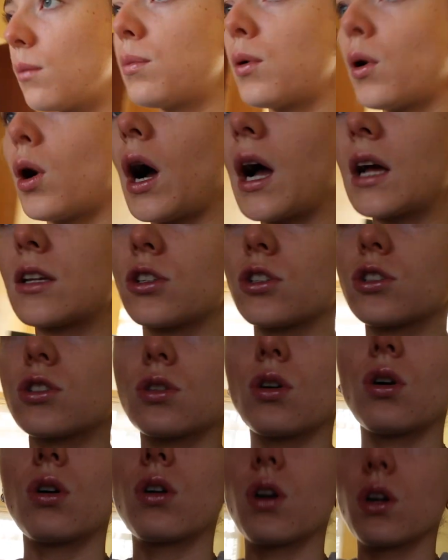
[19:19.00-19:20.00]
I just
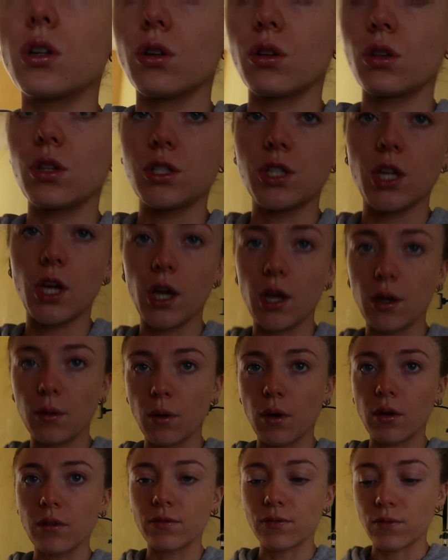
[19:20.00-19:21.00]
took another
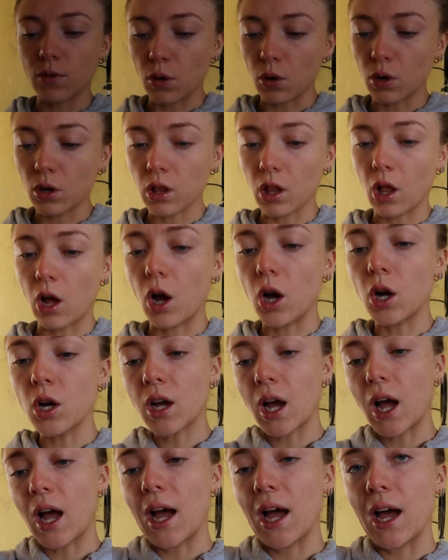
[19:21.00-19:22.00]
2 at 4
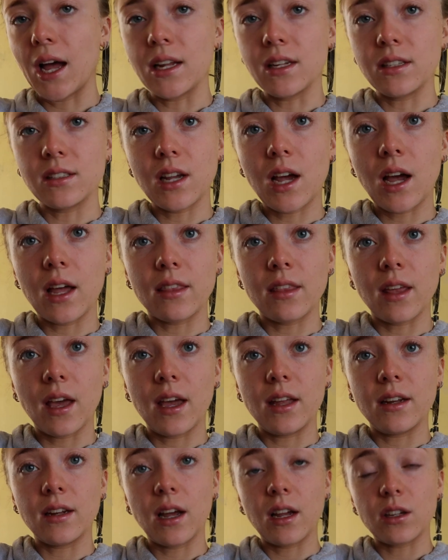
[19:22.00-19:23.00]
o'clock and
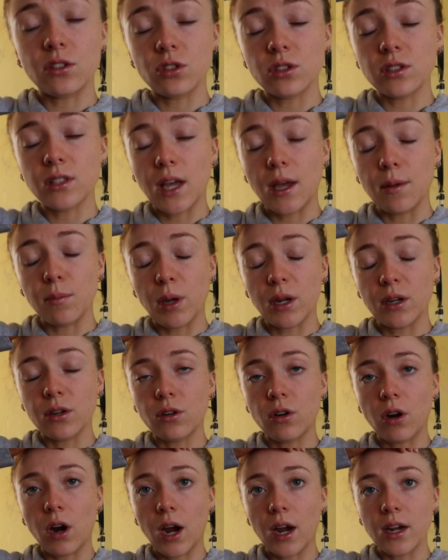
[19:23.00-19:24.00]
then I just sat in bed
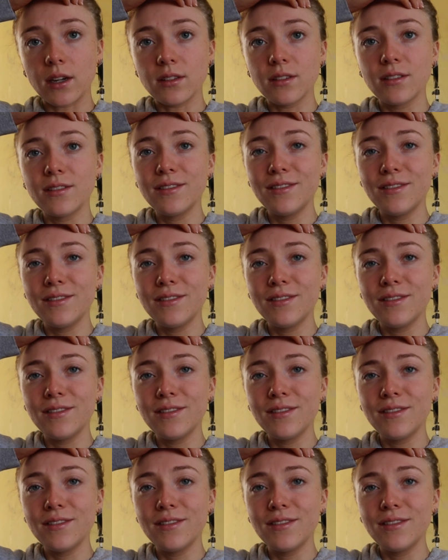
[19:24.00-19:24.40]
and cried.